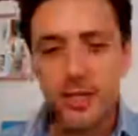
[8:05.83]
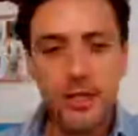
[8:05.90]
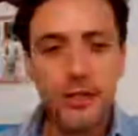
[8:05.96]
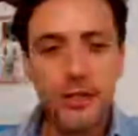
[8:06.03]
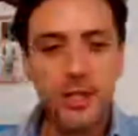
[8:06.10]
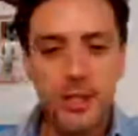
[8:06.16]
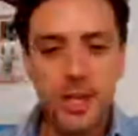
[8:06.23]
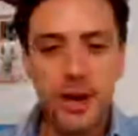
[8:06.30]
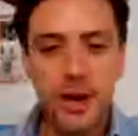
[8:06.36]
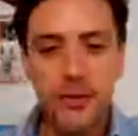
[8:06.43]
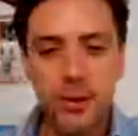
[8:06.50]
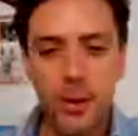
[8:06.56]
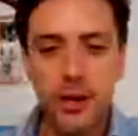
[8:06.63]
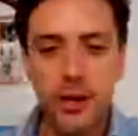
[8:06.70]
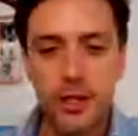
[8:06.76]
You seem to have
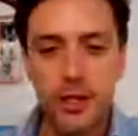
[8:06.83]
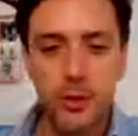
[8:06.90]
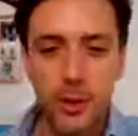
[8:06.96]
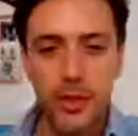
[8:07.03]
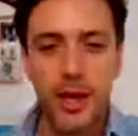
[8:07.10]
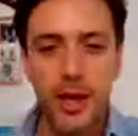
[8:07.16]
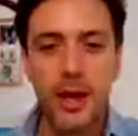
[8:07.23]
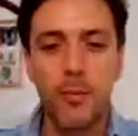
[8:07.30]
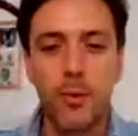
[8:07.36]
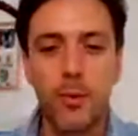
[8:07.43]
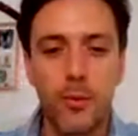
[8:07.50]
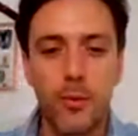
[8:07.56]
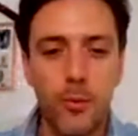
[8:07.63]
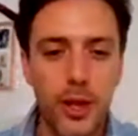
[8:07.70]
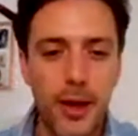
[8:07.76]
quite a nice one there.
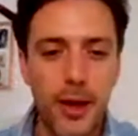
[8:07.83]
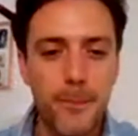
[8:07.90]
What